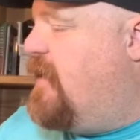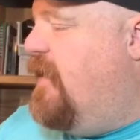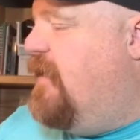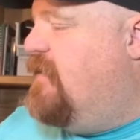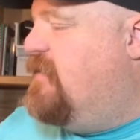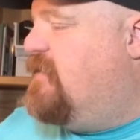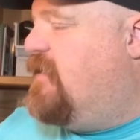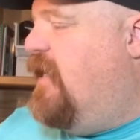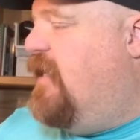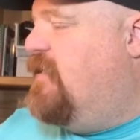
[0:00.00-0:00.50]

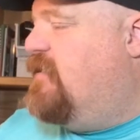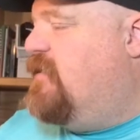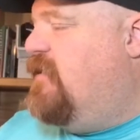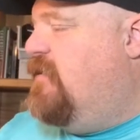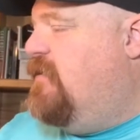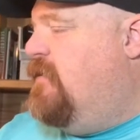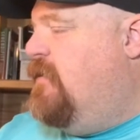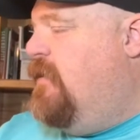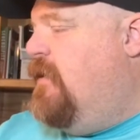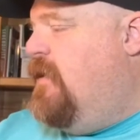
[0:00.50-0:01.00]

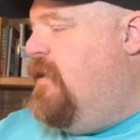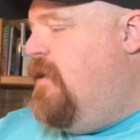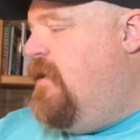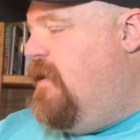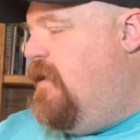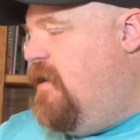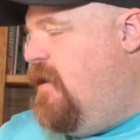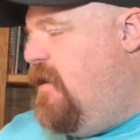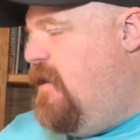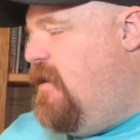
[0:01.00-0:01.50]
station.
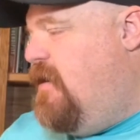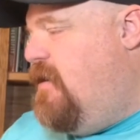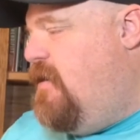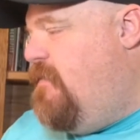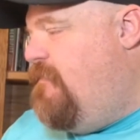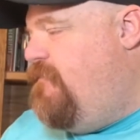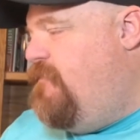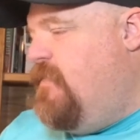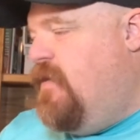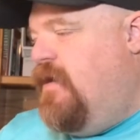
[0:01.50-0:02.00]

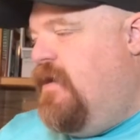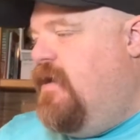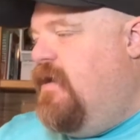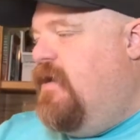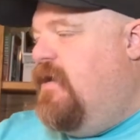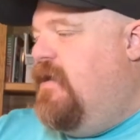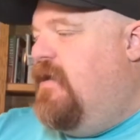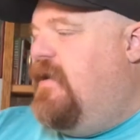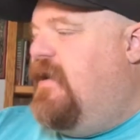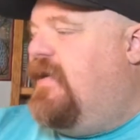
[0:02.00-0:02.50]

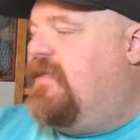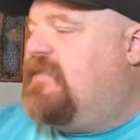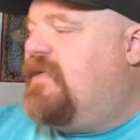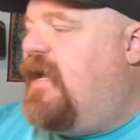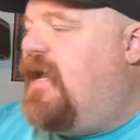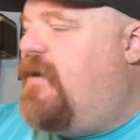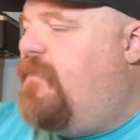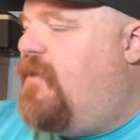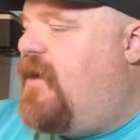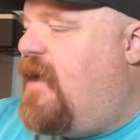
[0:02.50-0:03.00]
Next
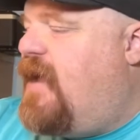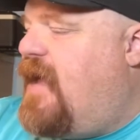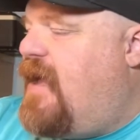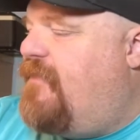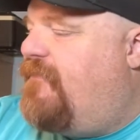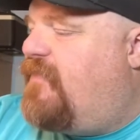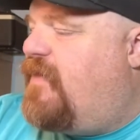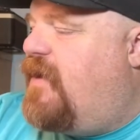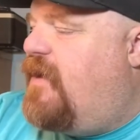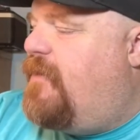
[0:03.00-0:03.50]
item I
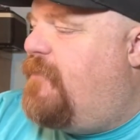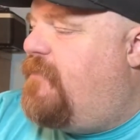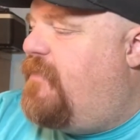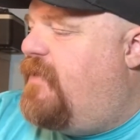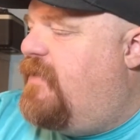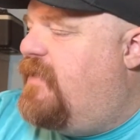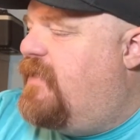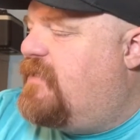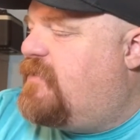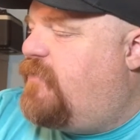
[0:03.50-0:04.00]
have up,
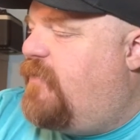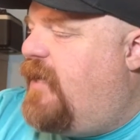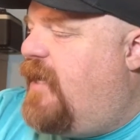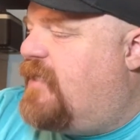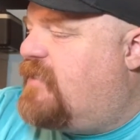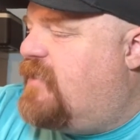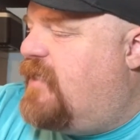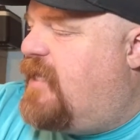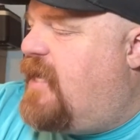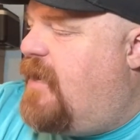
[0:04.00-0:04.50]
this one
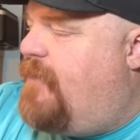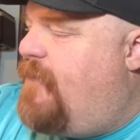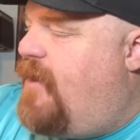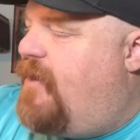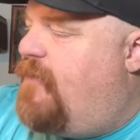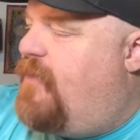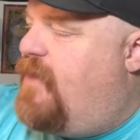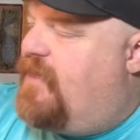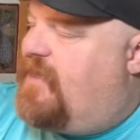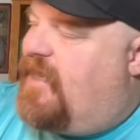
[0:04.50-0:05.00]
actually came out
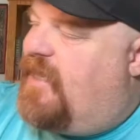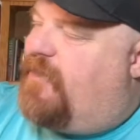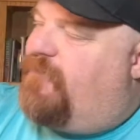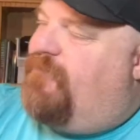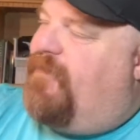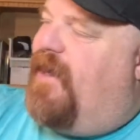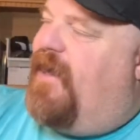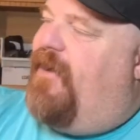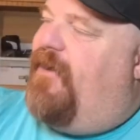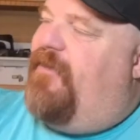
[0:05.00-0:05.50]
of my death
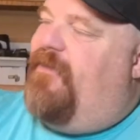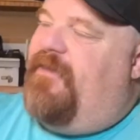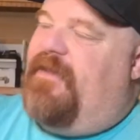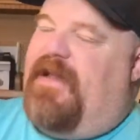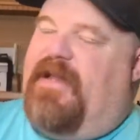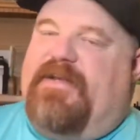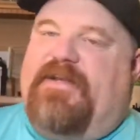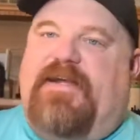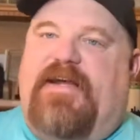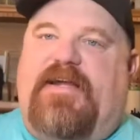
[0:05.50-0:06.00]
pile.
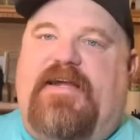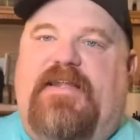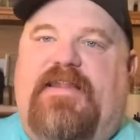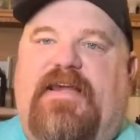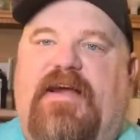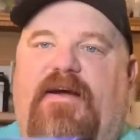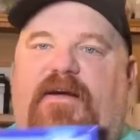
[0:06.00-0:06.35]
I dug in there